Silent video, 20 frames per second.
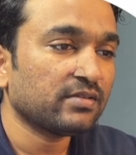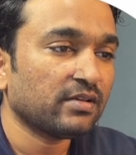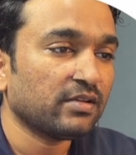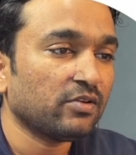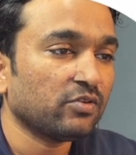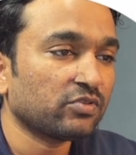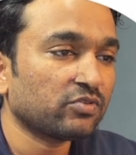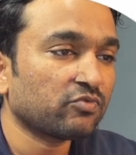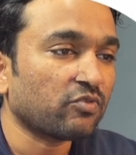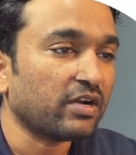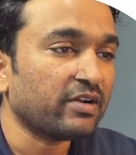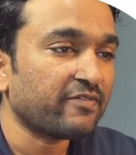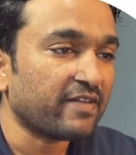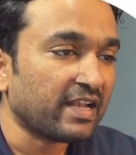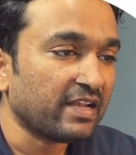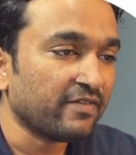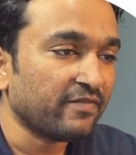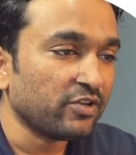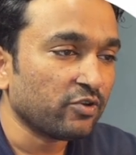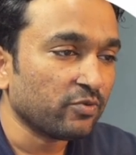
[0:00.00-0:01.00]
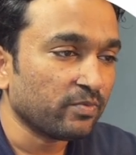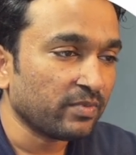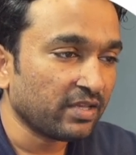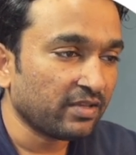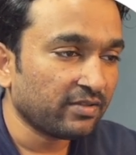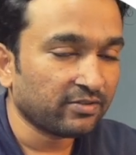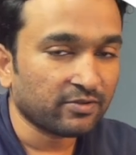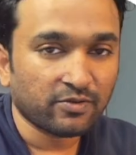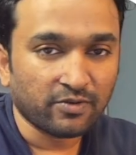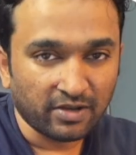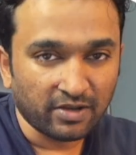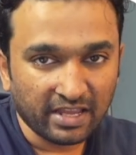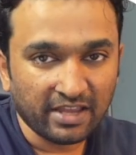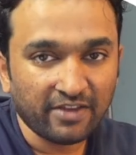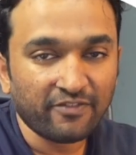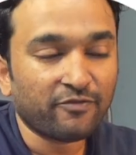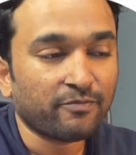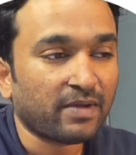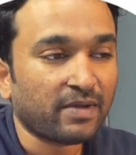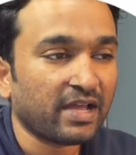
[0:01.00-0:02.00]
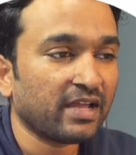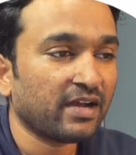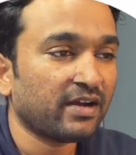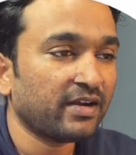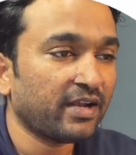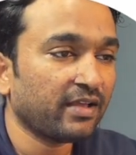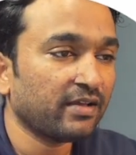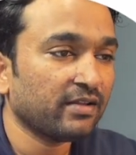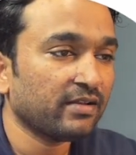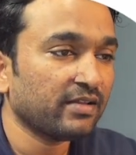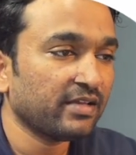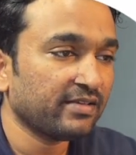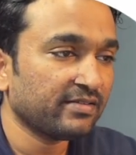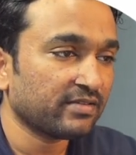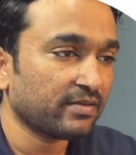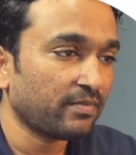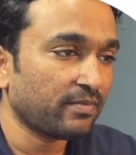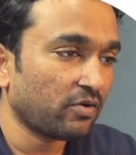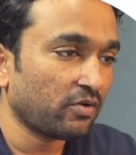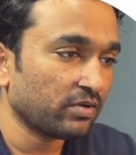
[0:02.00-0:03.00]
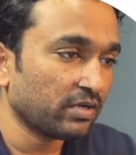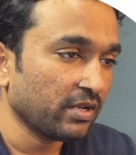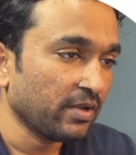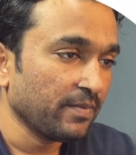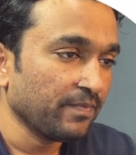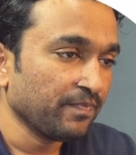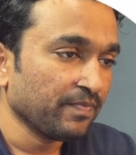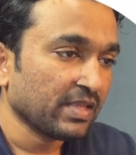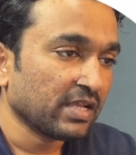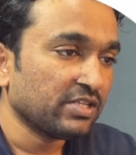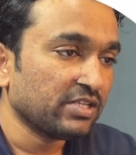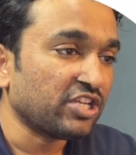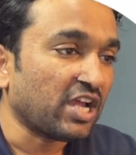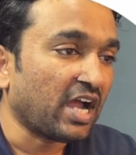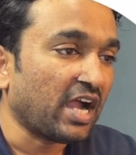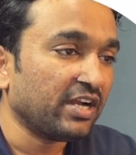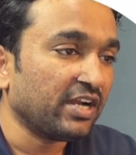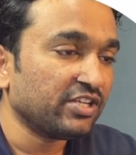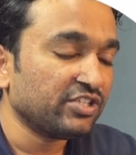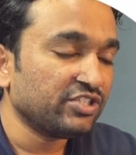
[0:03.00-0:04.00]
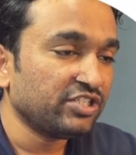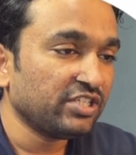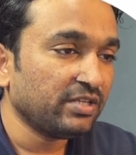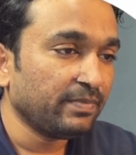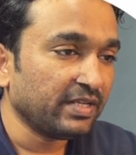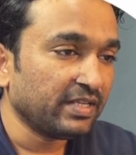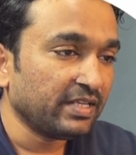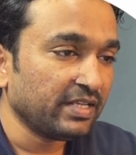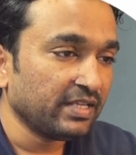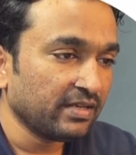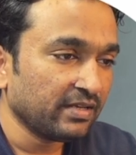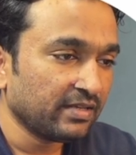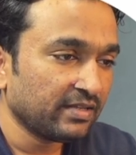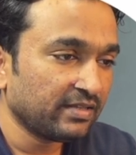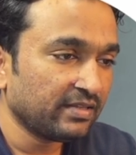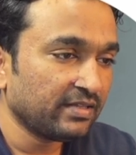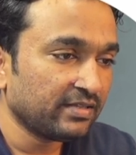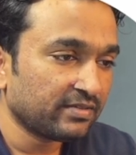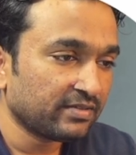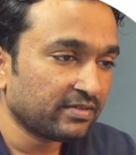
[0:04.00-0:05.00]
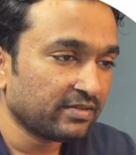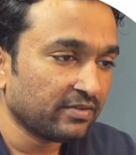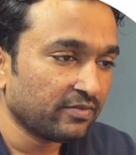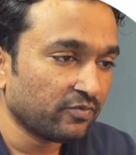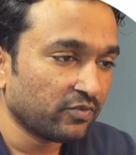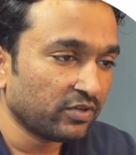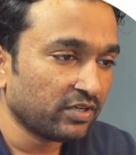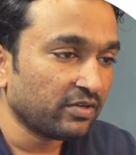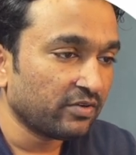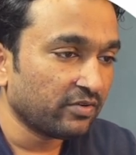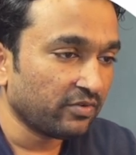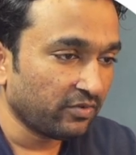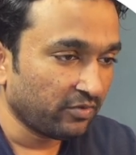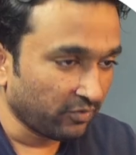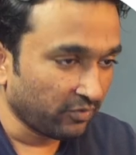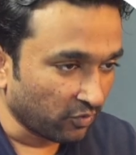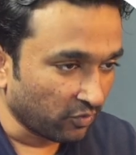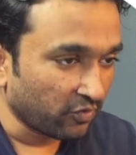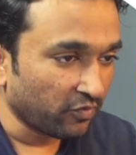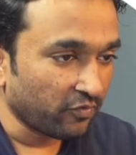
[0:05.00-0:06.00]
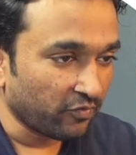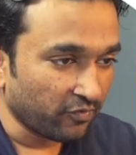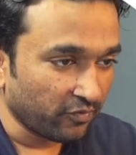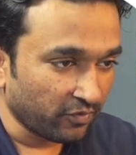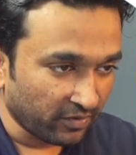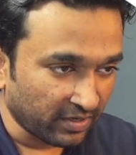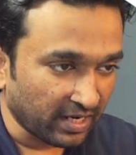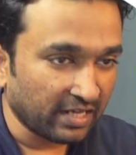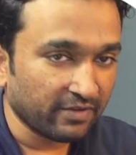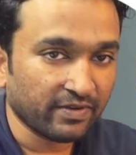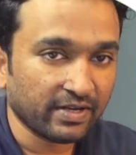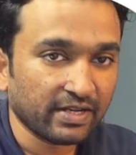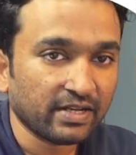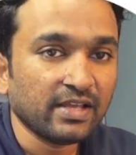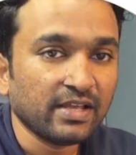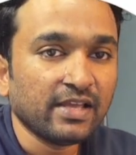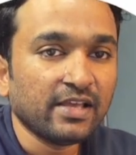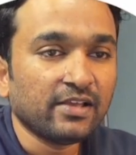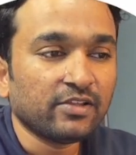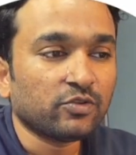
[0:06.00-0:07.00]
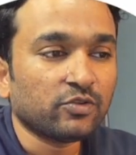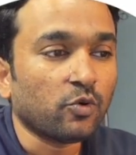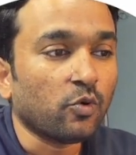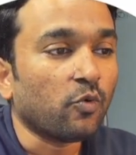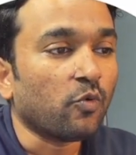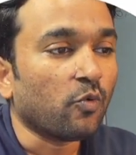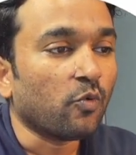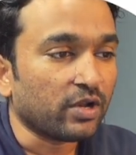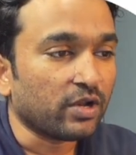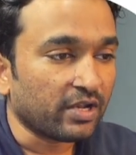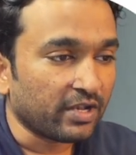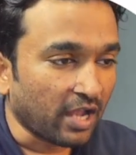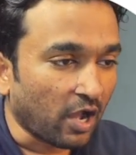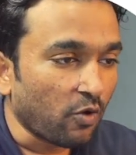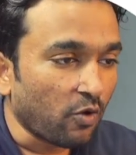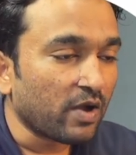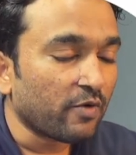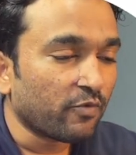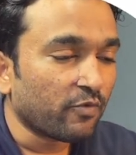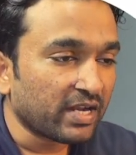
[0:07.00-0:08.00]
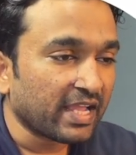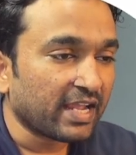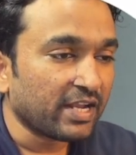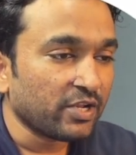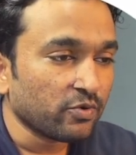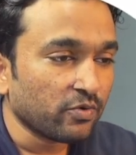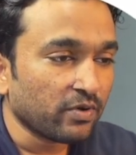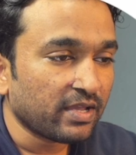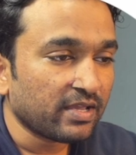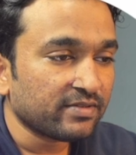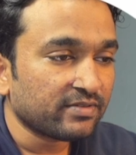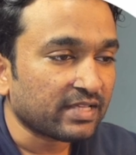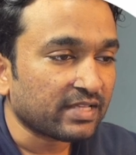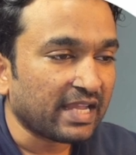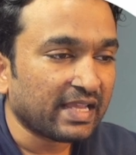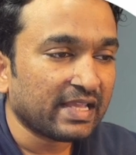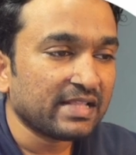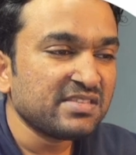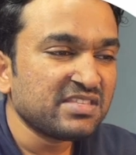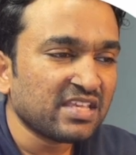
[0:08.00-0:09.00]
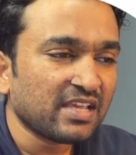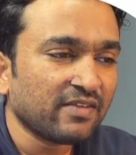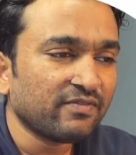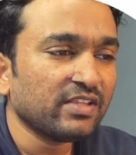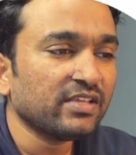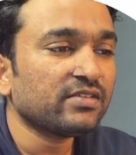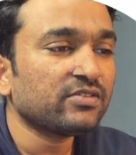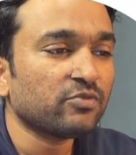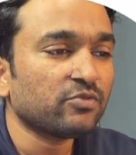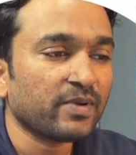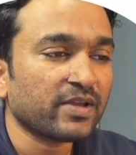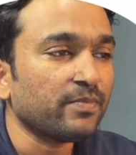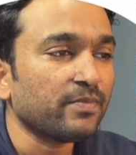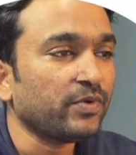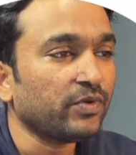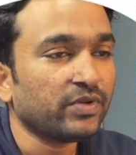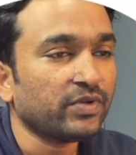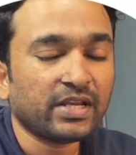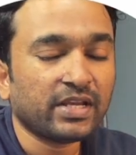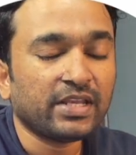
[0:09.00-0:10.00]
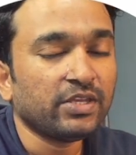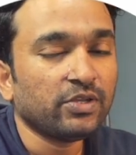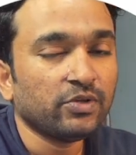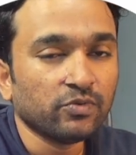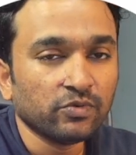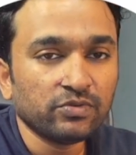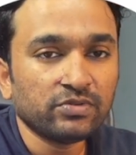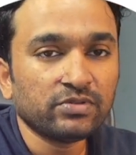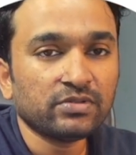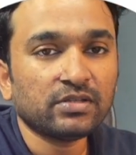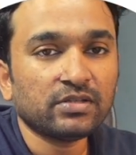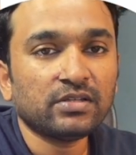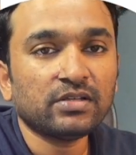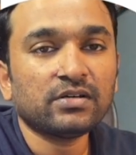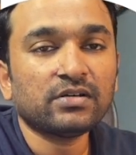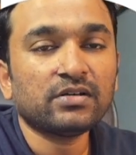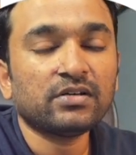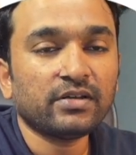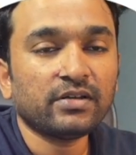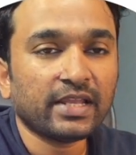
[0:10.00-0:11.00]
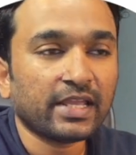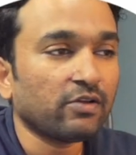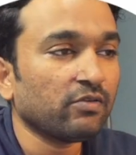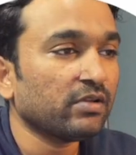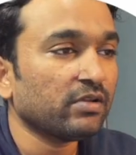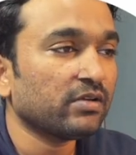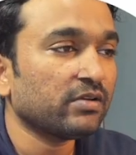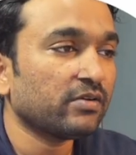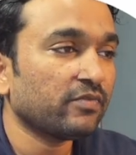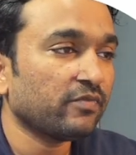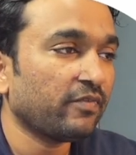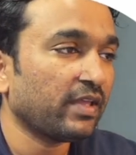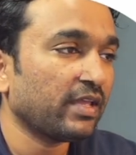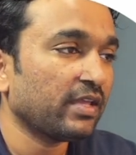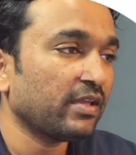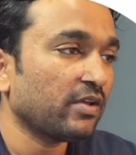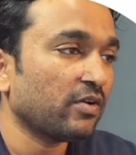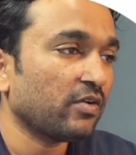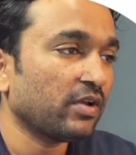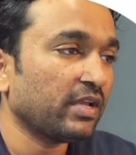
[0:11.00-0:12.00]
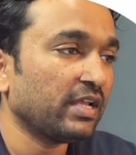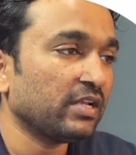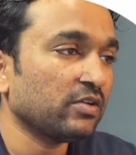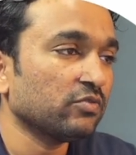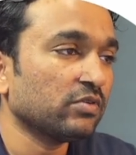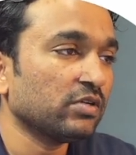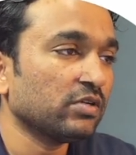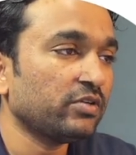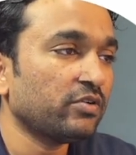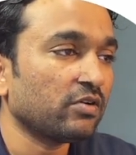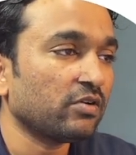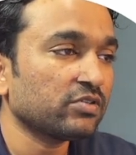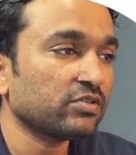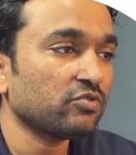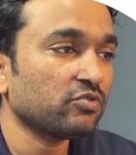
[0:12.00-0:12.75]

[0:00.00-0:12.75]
looks quite relevant to me. So if my article is about ChatGPT, this would look relevant. So now what I can do is I can save this to my computer and use the regular way in Google Docs to